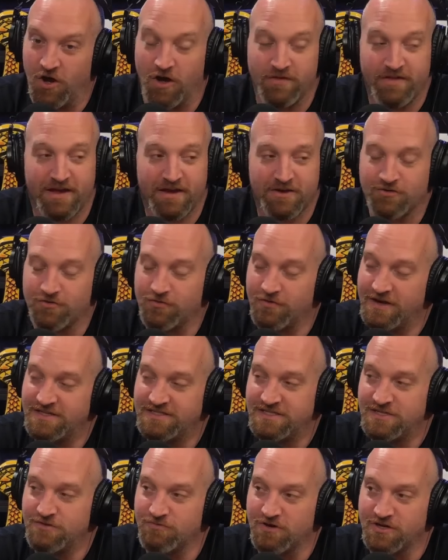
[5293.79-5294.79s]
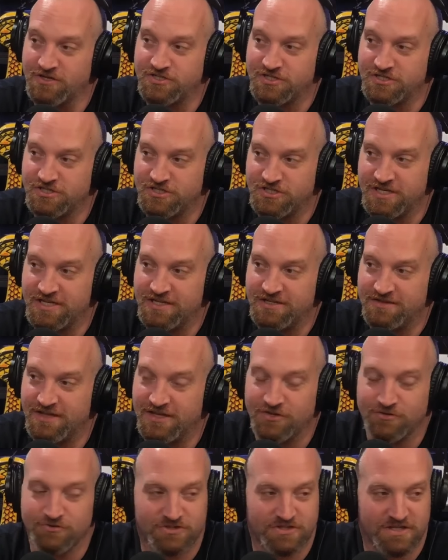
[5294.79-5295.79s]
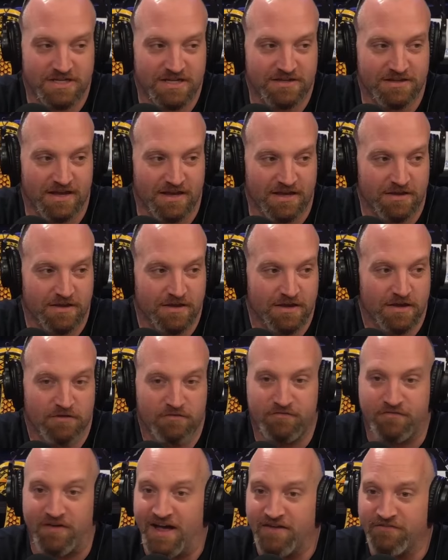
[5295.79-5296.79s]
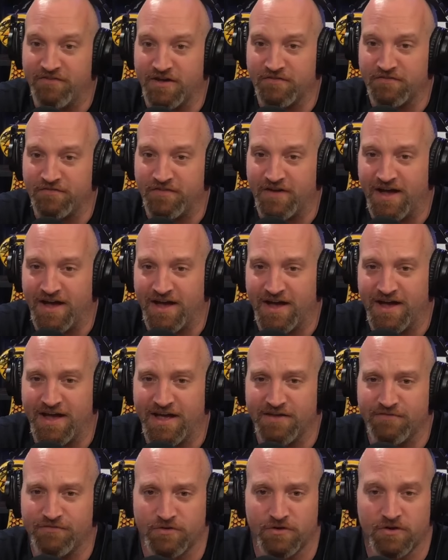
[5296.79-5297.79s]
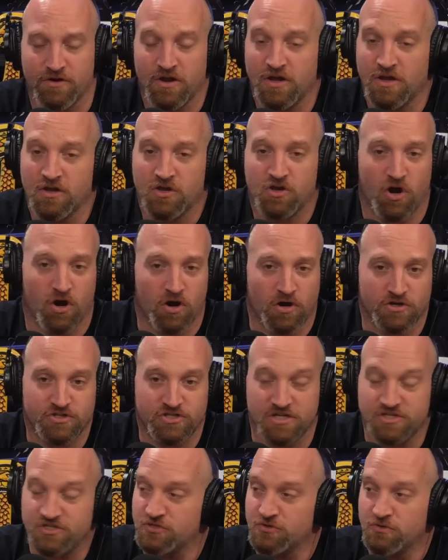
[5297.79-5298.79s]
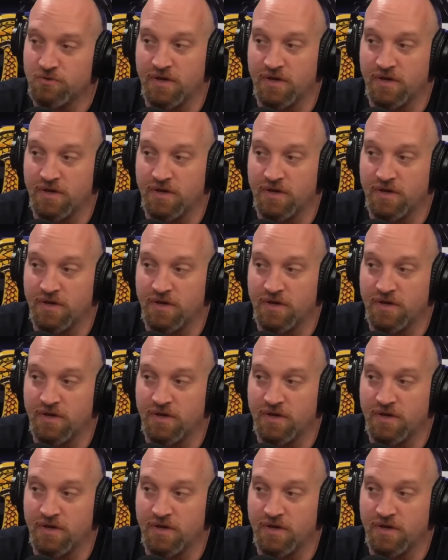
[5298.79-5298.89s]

All that crazy Russian shit that you see, like 5-on-5 or car jitsu.